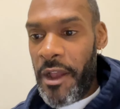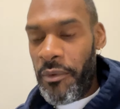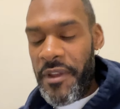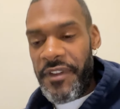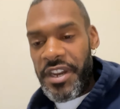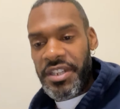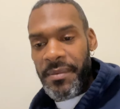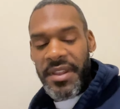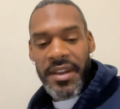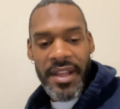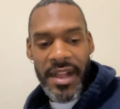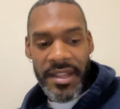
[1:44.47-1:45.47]
We finish up into
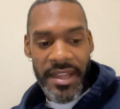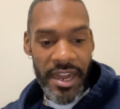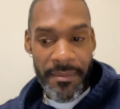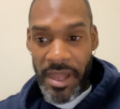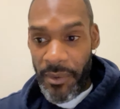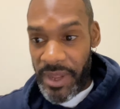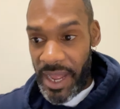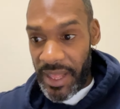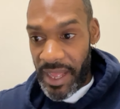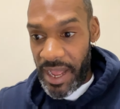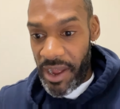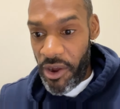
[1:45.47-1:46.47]
this Contiana, man. We got